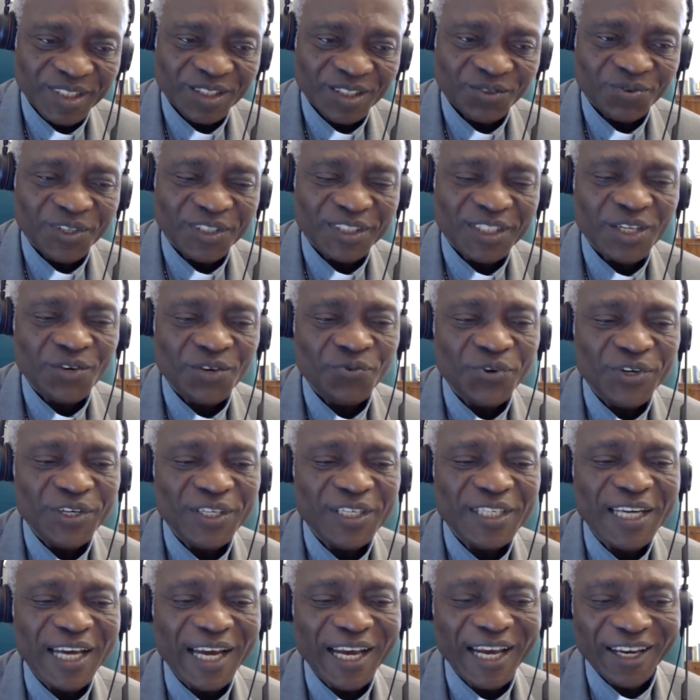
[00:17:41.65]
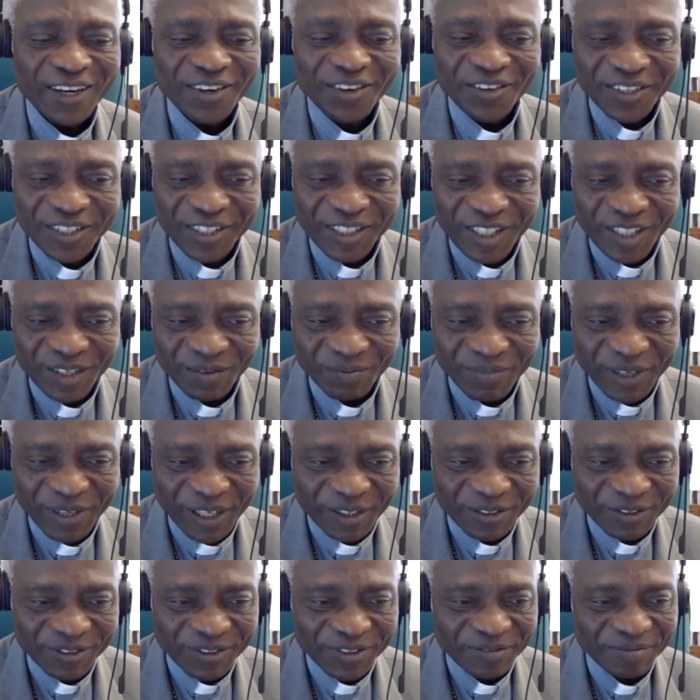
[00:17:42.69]
What are we dialoguing
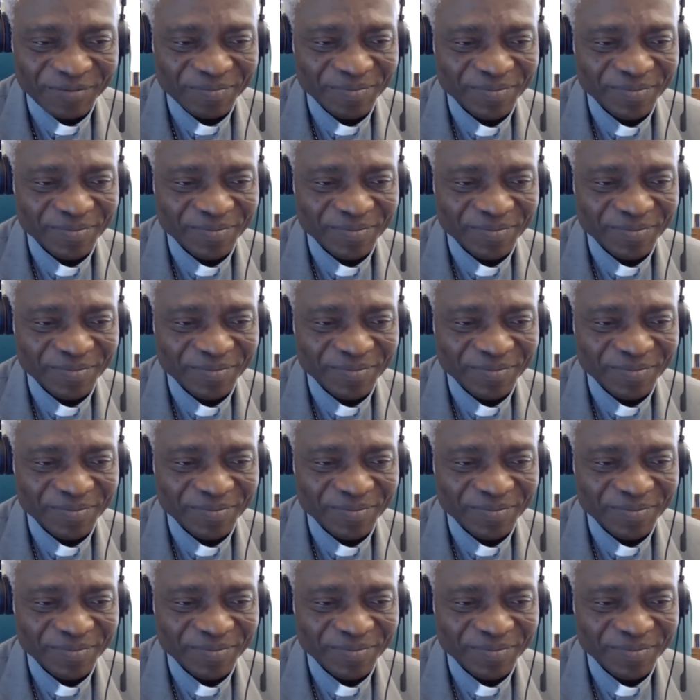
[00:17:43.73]
about?